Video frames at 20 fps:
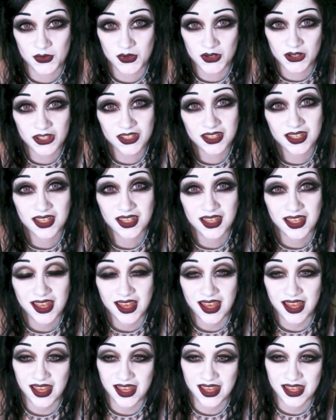work
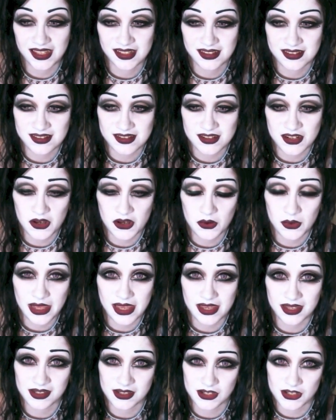and no
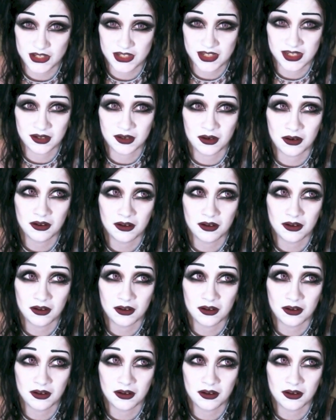air conditioning.